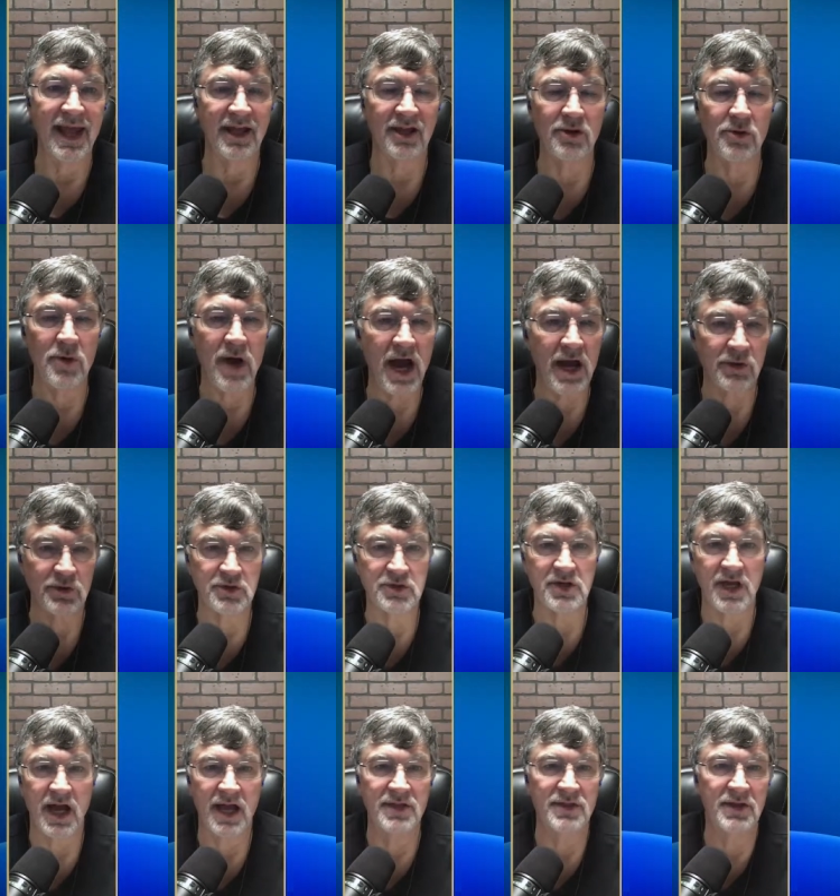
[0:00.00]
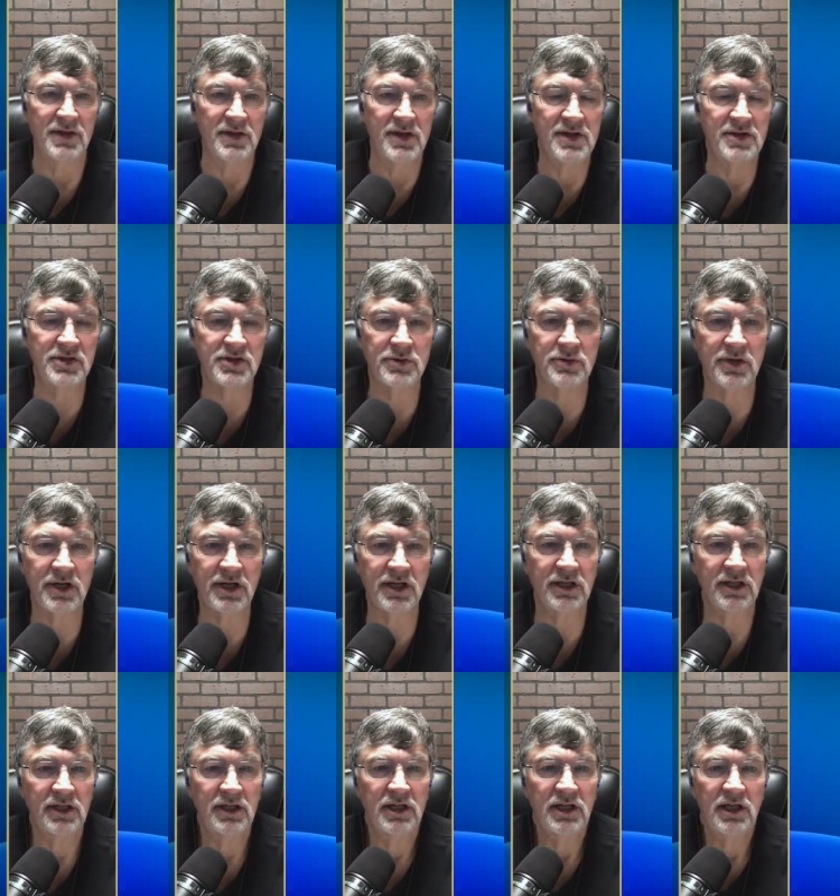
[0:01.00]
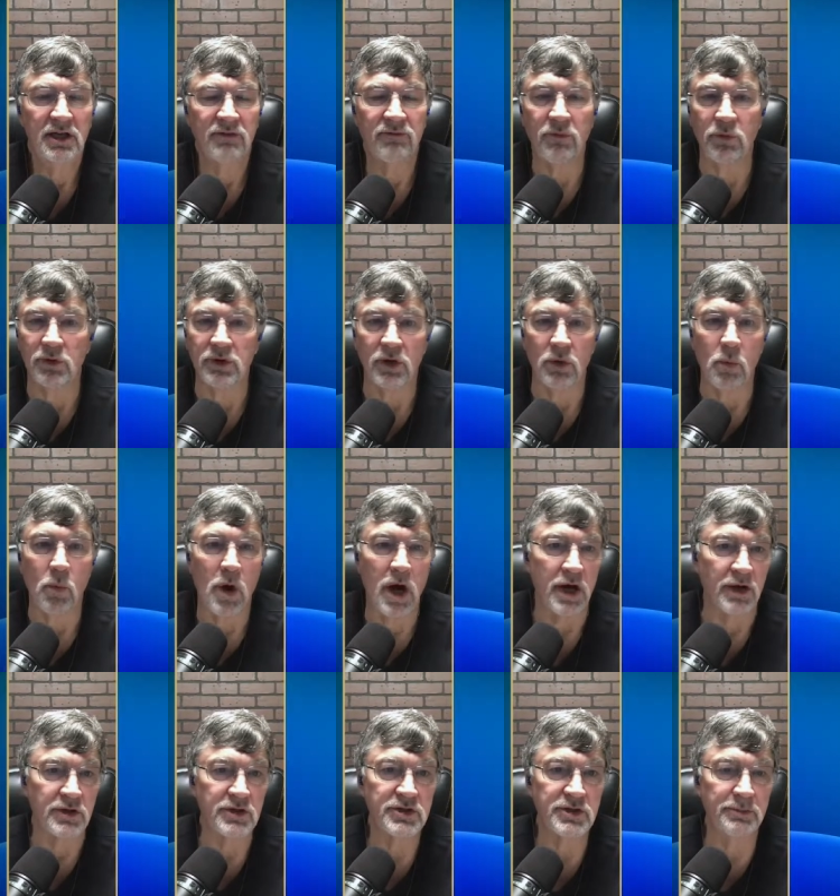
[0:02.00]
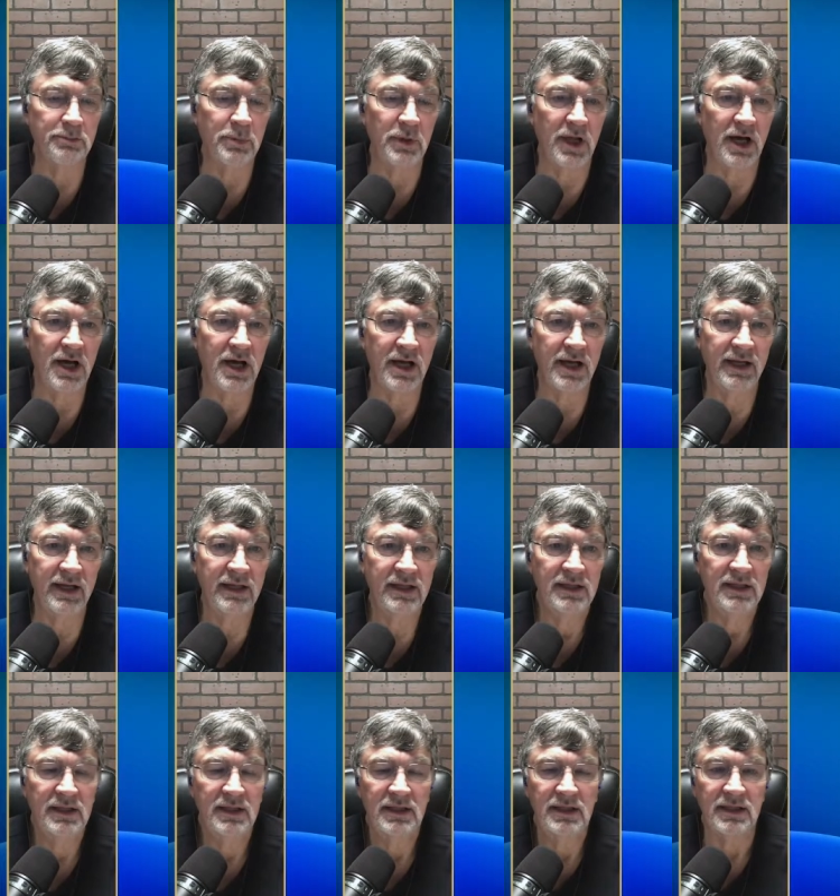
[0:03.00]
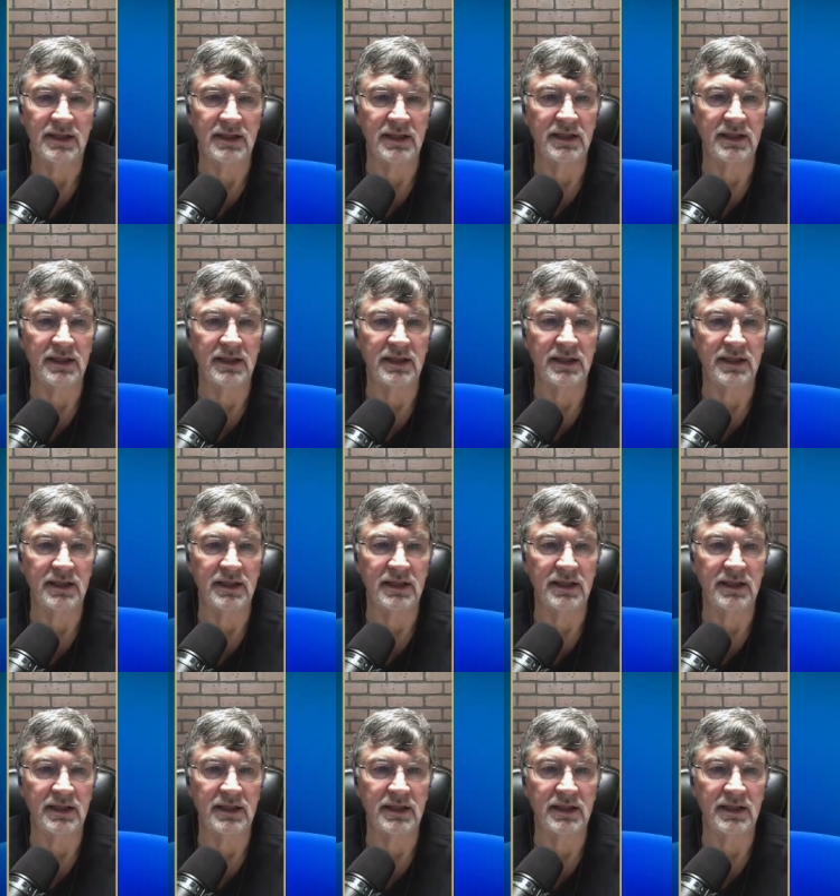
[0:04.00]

they can't go outside the district for their water supply.